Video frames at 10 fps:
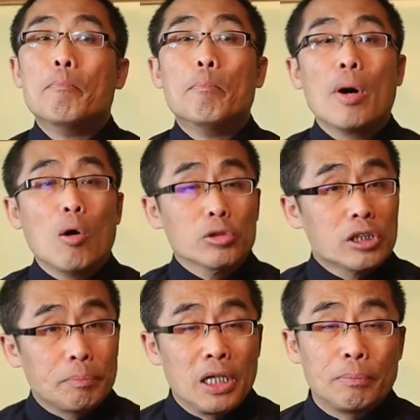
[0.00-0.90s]

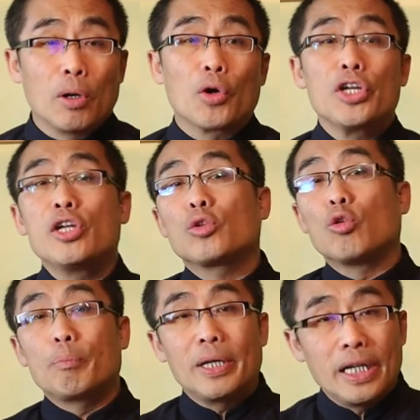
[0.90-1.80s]
most people
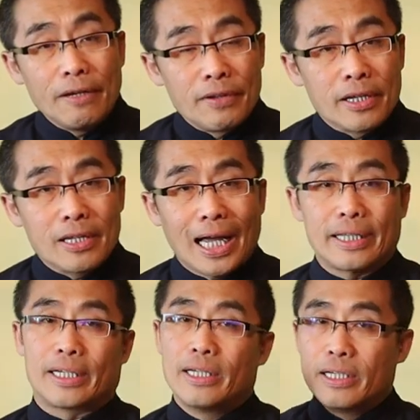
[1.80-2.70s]
into believing
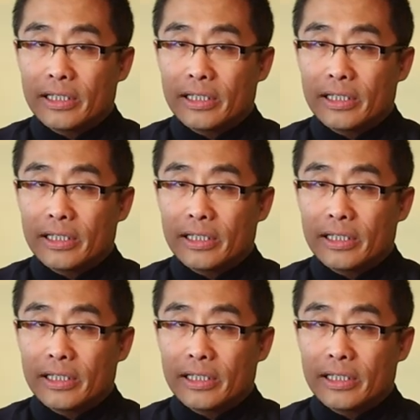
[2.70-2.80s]
that